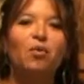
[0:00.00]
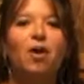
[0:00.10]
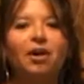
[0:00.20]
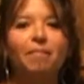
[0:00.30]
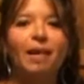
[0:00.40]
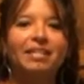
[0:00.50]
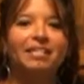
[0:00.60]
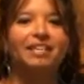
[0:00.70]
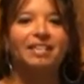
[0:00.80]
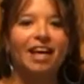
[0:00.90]
Welcome back to
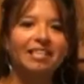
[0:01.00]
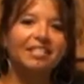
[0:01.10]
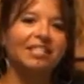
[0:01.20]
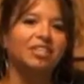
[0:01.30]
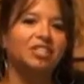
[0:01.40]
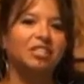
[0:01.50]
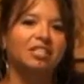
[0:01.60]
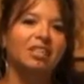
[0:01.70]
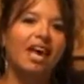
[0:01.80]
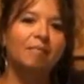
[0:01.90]
Kalai's
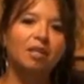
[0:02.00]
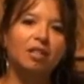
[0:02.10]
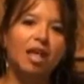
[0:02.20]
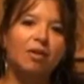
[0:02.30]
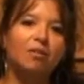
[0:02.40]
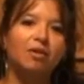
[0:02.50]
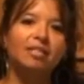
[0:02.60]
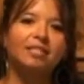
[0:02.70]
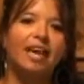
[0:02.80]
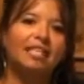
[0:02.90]
Kitchen. I'm Kalai
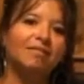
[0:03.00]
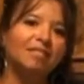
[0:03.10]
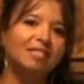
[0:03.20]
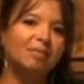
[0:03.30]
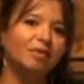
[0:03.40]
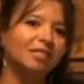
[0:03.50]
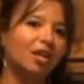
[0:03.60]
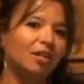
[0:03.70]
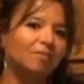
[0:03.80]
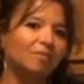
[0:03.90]
Woods, Tastefully Simple
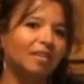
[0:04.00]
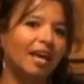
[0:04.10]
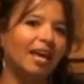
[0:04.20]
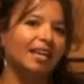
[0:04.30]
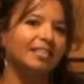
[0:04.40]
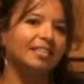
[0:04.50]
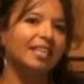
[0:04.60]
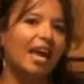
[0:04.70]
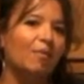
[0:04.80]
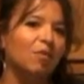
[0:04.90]
Consultant, and
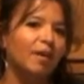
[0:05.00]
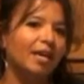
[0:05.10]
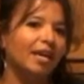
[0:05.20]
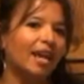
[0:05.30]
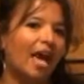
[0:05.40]
today we're making an